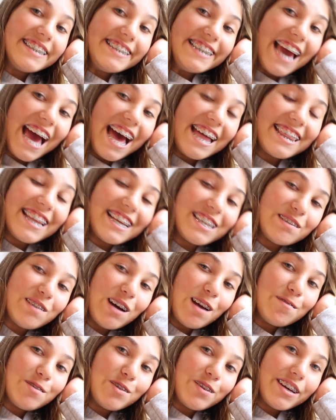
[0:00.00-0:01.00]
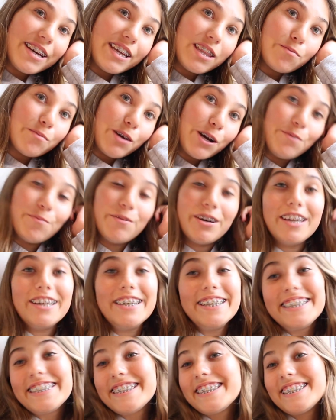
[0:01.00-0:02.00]
yeah, that's what I'm doing at the
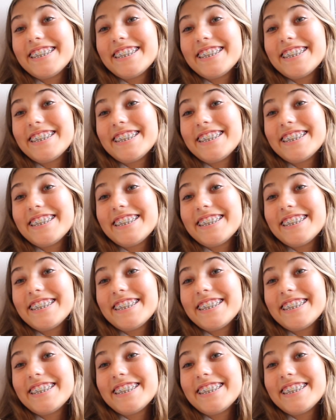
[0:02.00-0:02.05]
moment.